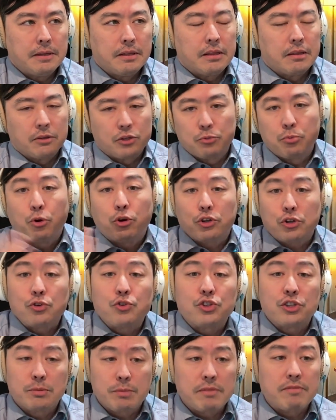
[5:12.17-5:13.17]
sport
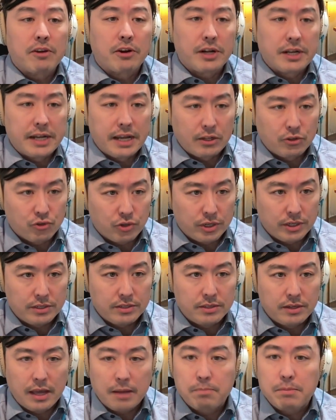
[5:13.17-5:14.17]
used to be very dangerous,
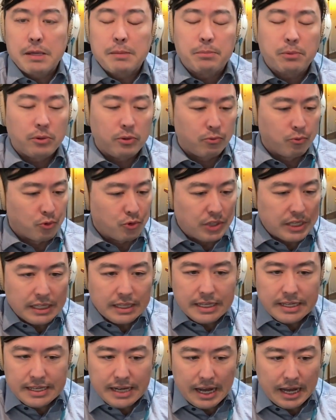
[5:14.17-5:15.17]
and people
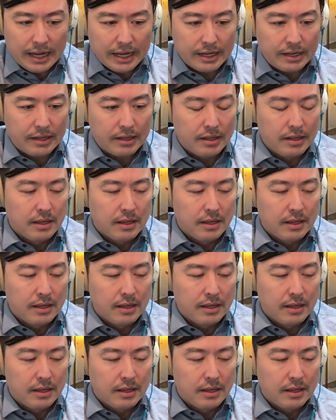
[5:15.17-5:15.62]
routinely died,